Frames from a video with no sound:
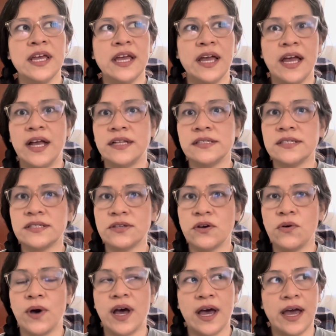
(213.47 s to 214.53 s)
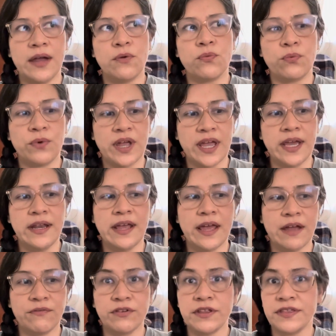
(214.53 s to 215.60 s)
And so I read
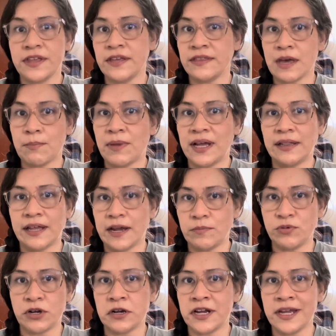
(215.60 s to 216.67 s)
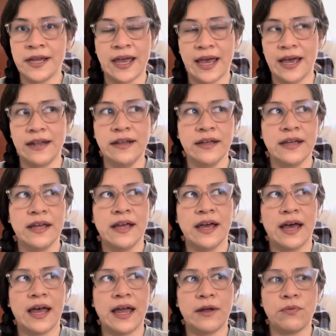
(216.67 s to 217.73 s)
everything that my library had.
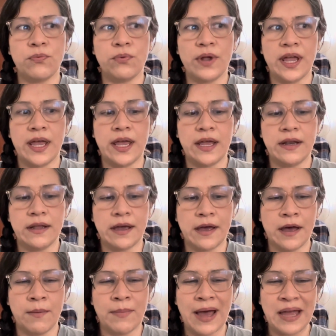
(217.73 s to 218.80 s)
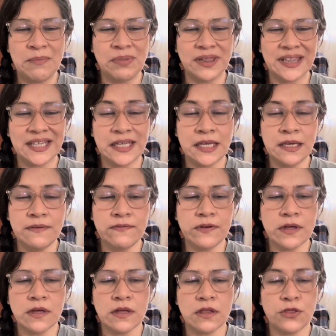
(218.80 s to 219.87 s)
I read, I believe,
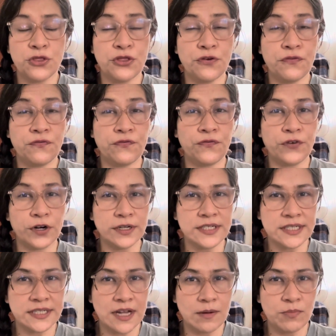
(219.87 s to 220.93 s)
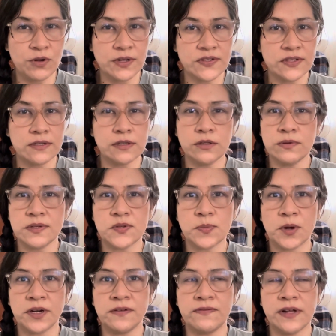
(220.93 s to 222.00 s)
the first 10 books in the Louis
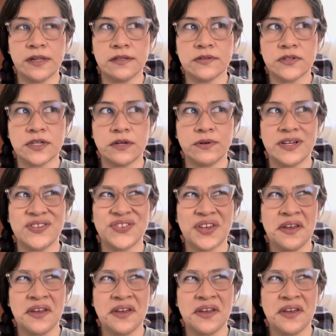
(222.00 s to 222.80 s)
Barnevelt series.